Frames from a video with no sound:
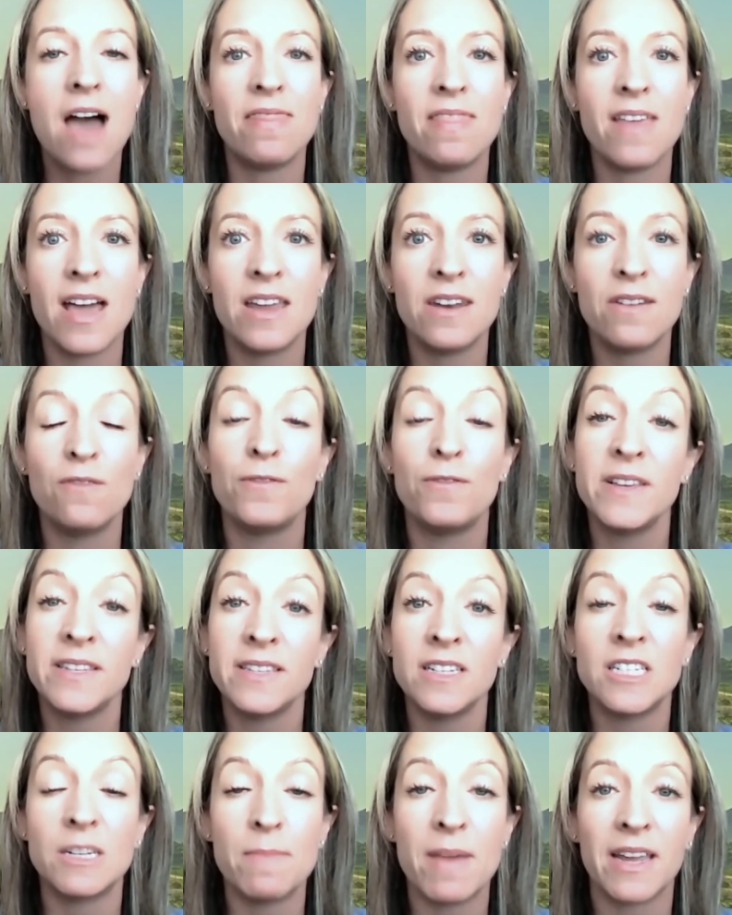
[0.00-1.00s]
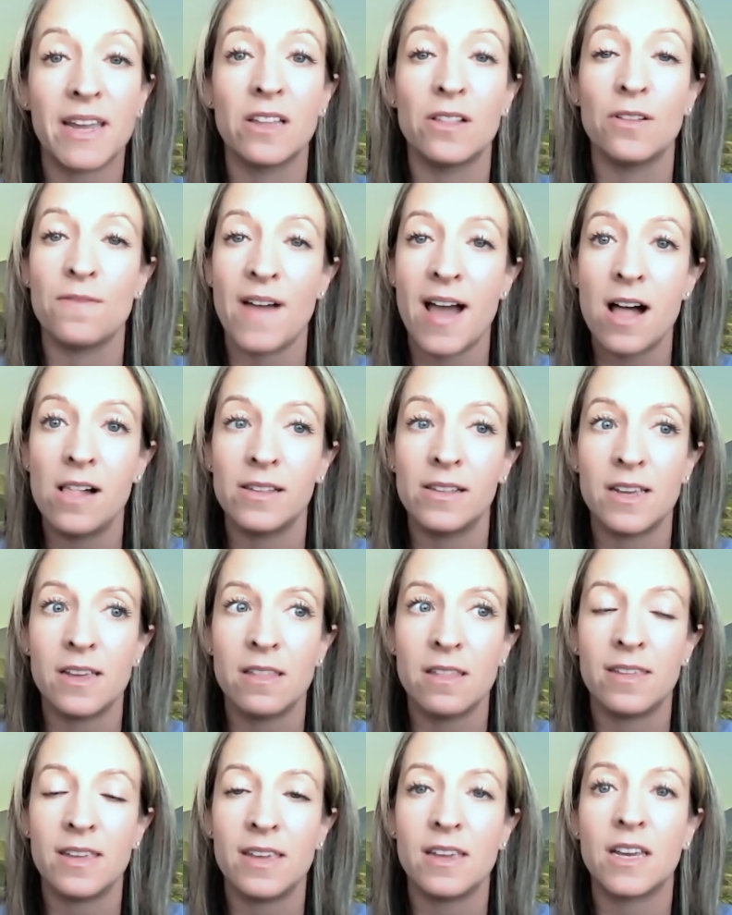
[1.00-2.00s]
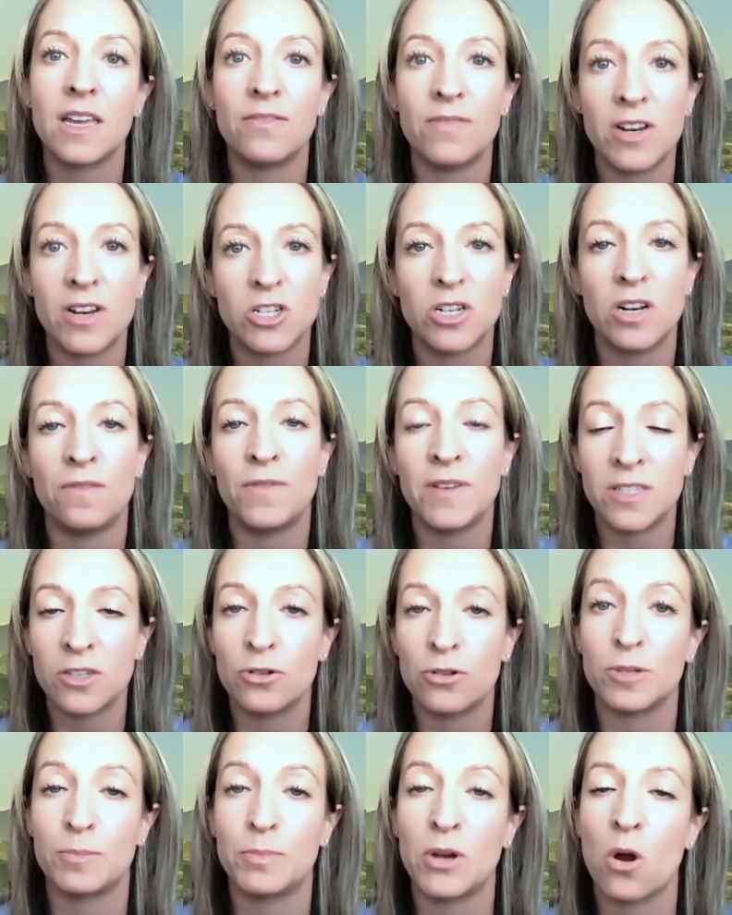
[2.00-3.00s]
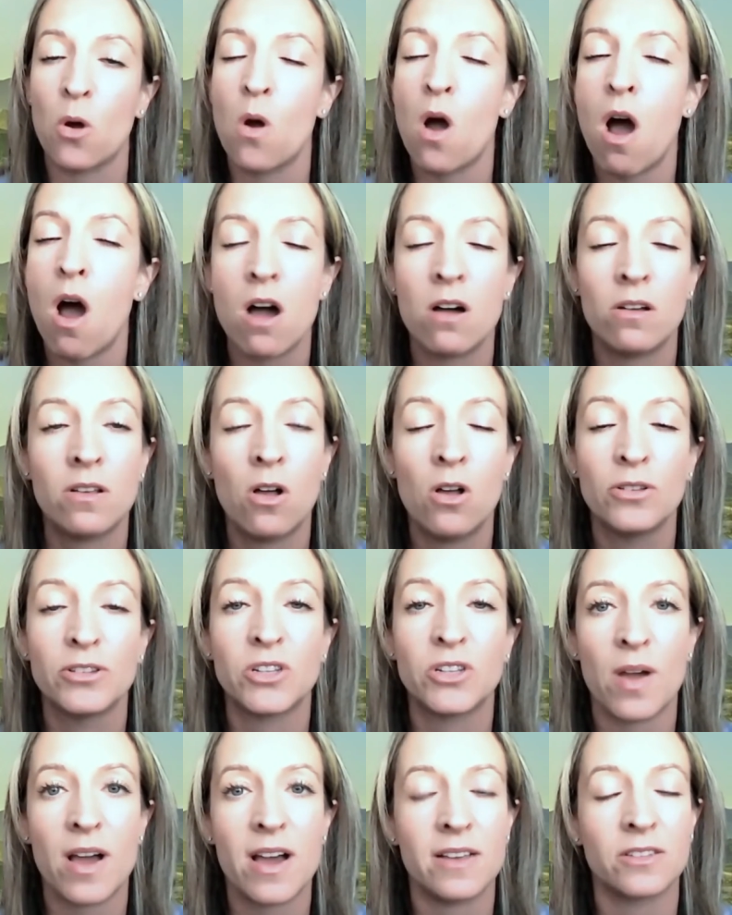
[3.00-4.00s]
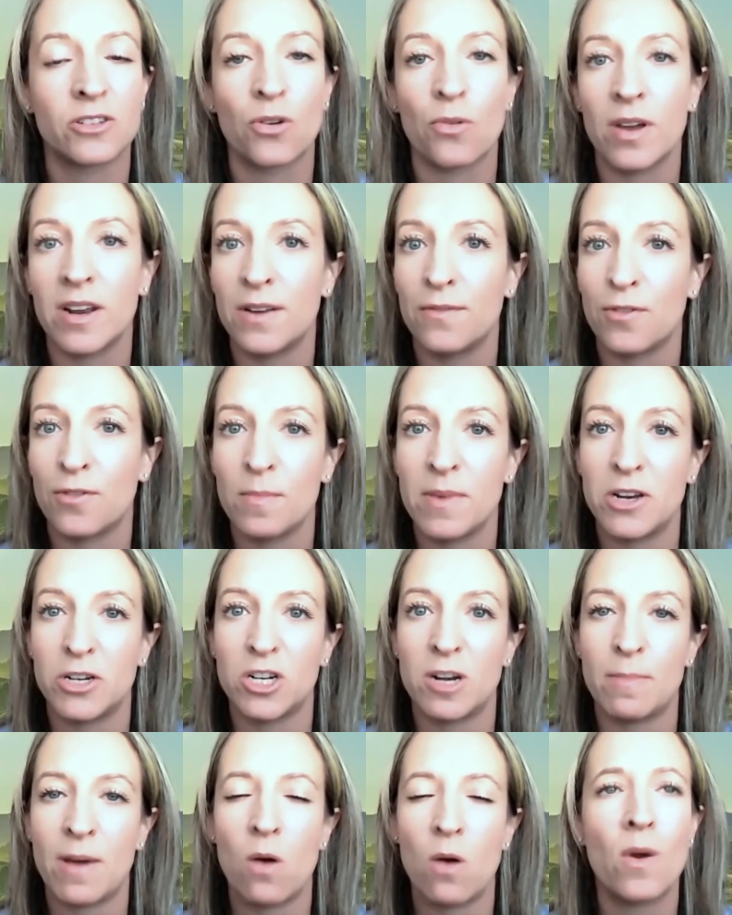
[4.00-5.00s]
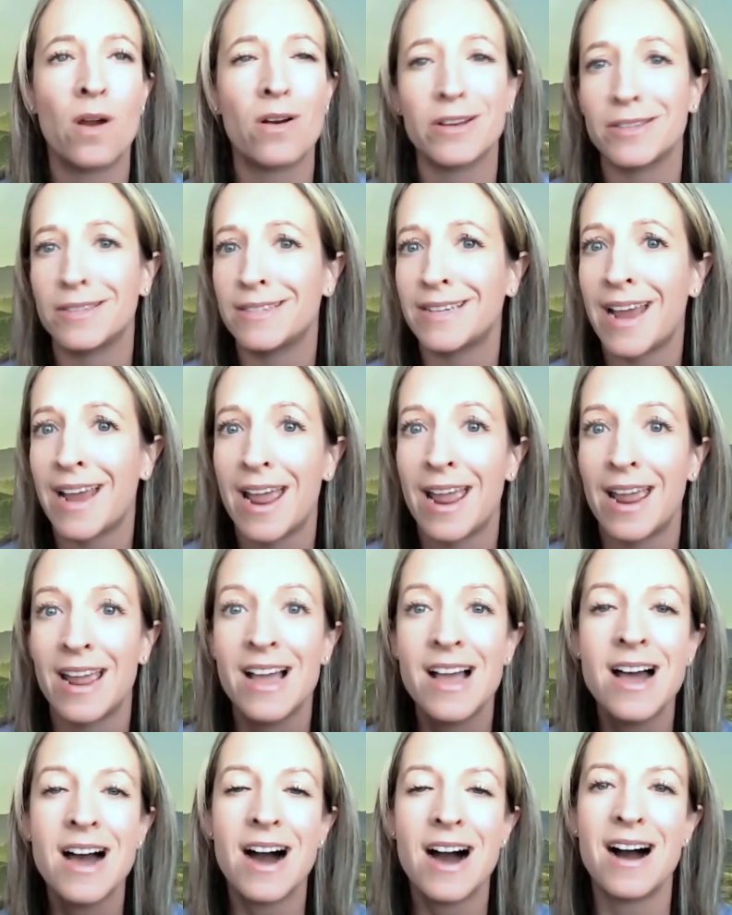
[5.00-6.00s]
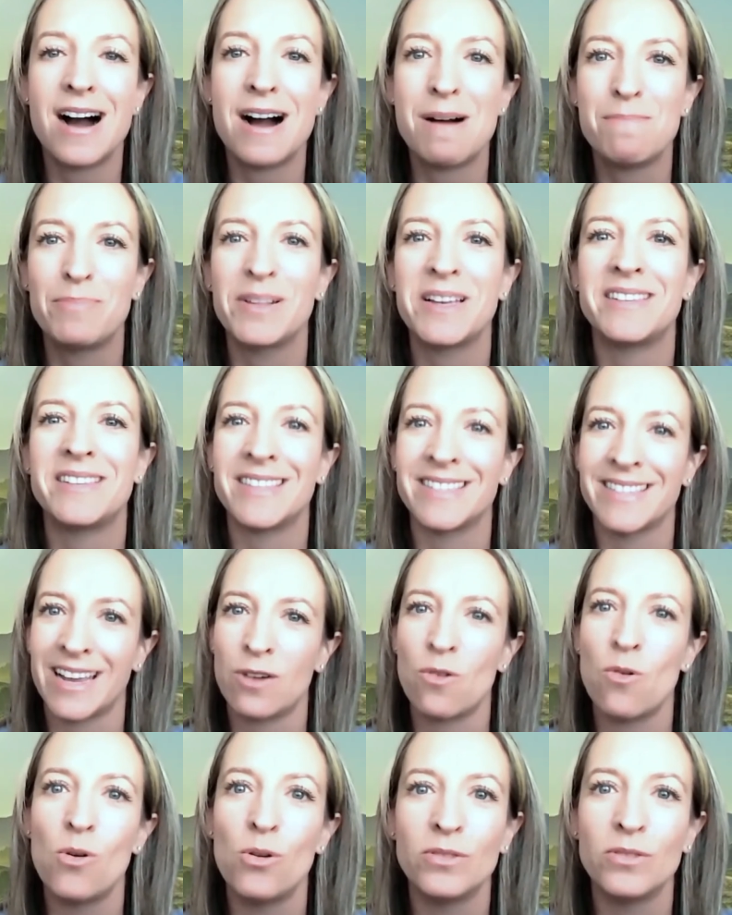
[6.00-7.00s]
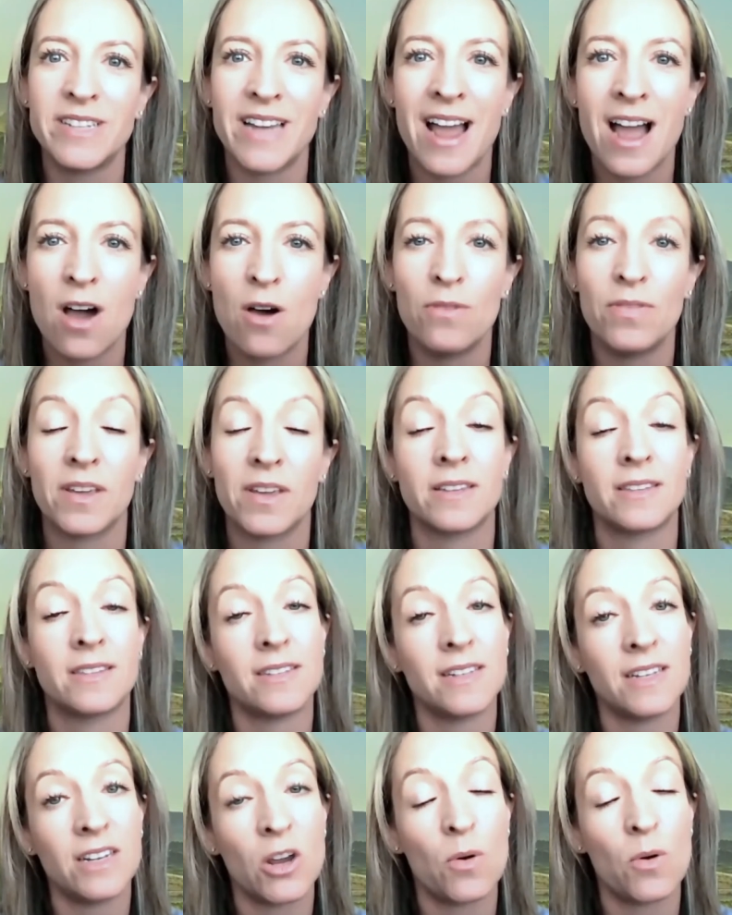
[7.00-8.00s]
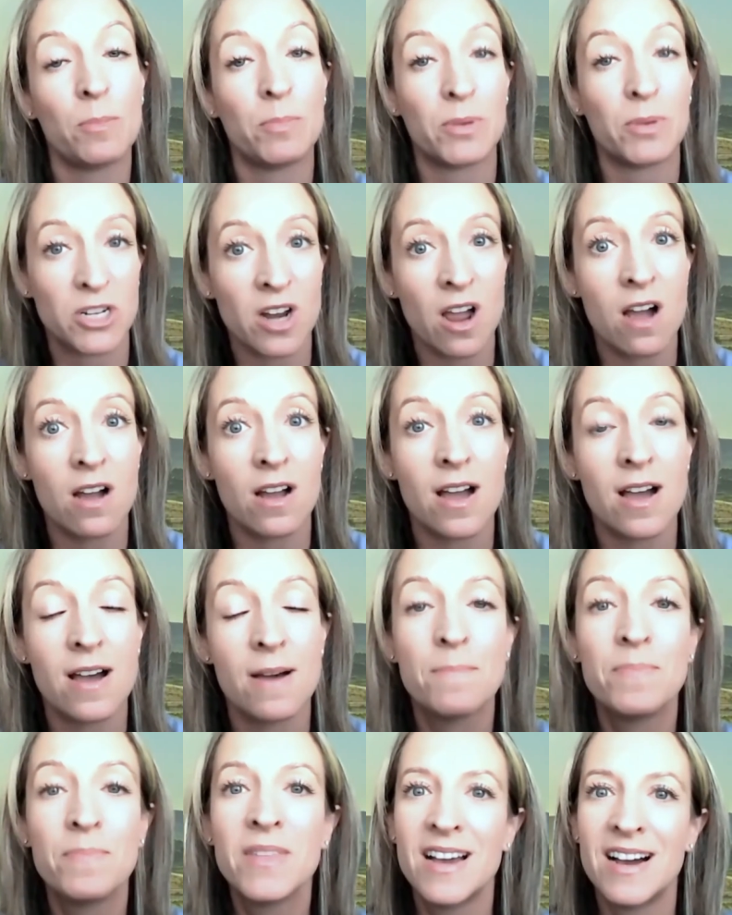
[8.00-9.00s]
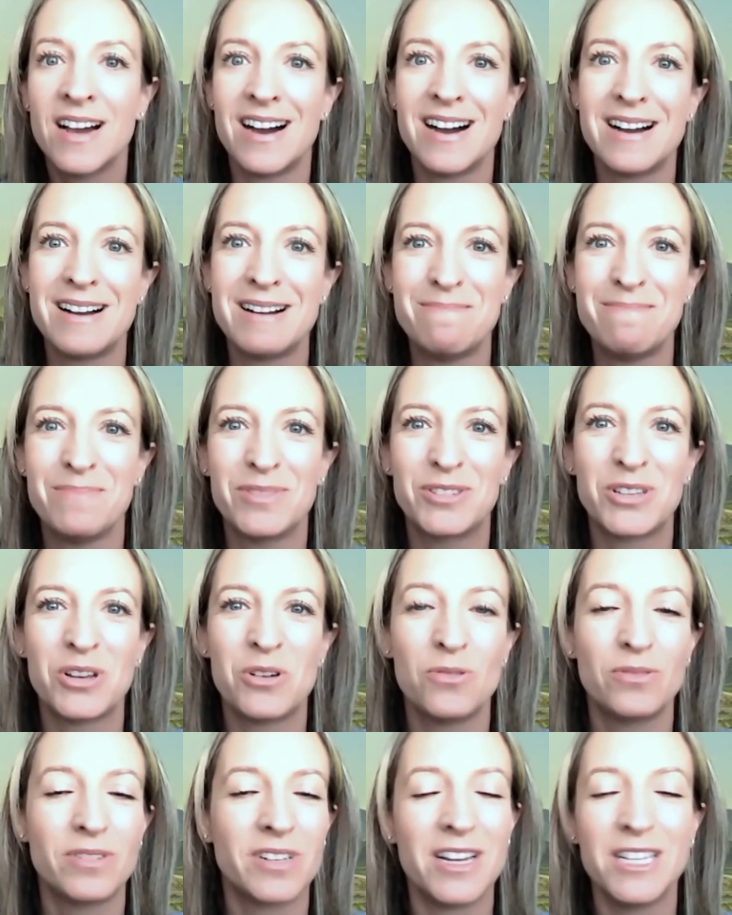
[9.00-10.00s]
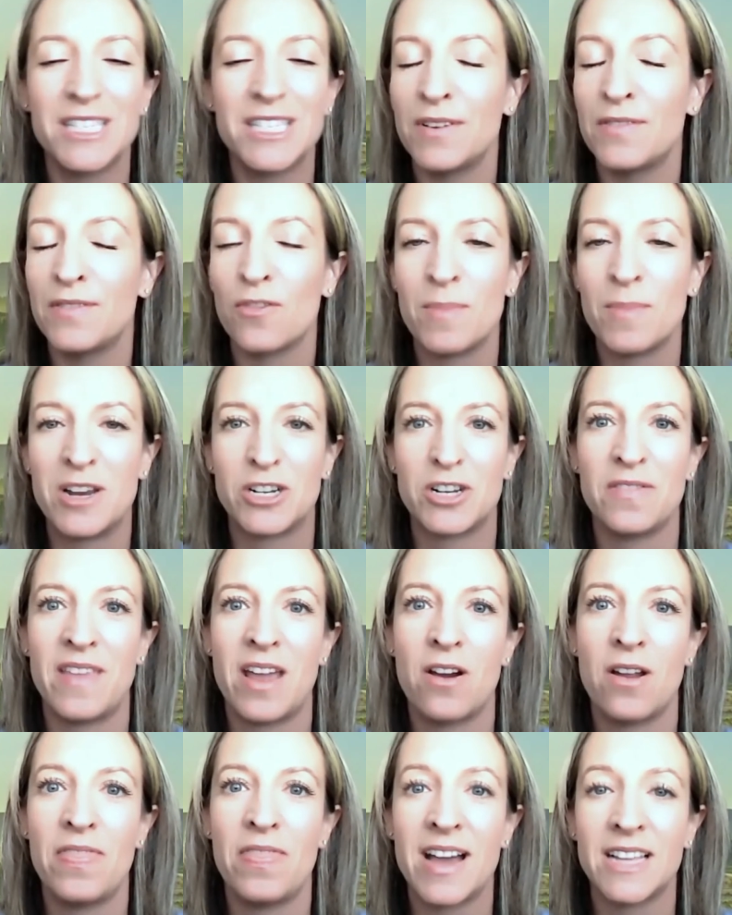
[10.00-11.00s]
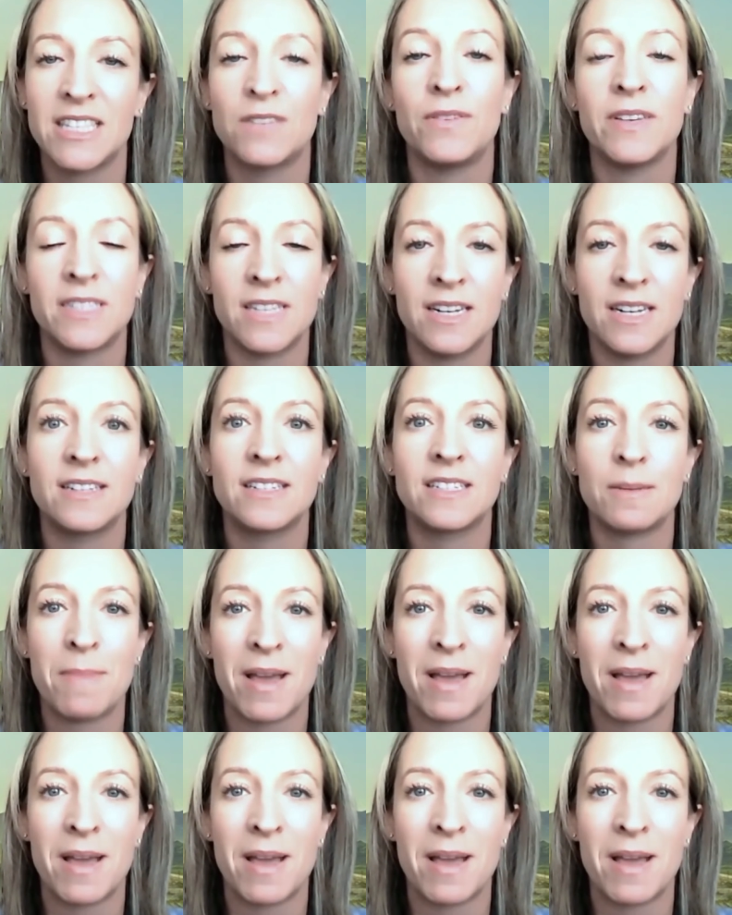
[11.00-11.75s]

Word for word: And then visit Temecula Valley, the Convention and Visitors Bureau also has great information about where to stay, uh, places like Old Town, the casino at Pechanga. Um, so tons of information there, and that's visit